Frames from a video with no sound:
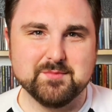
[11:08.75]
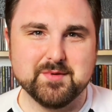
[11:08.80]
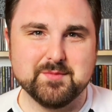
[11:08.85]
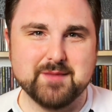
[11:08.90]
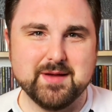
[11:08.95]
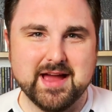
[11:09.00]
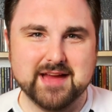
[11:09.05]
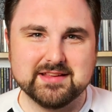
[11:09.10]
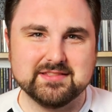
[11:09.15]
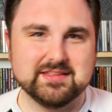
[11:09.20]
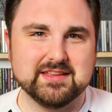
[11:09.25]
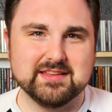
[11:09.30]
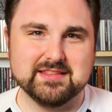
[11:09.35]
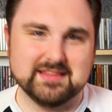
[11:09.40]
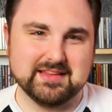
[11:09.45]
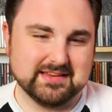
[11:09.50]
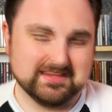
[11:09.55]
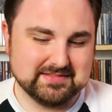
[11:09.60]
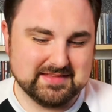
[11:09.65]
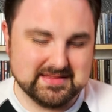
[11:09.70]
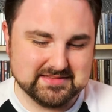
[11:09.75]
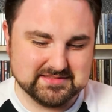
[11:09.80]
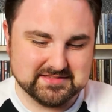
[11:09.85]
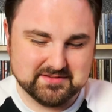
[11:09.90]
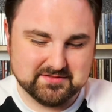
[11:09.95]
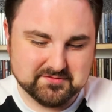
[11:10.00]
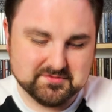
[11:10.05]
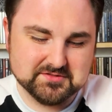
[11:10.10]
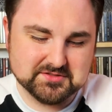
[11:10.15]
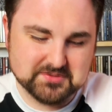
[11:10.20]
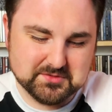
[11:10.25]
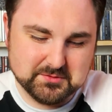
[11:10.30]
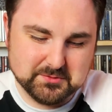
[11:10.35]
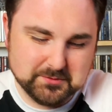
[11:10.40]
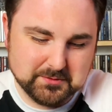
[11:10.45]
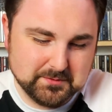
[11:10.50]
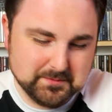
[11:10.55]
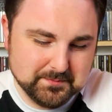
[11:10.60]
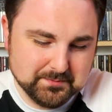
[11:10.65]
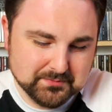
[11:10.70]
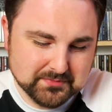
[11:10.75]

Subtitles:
But back then, like, that stuff was cool.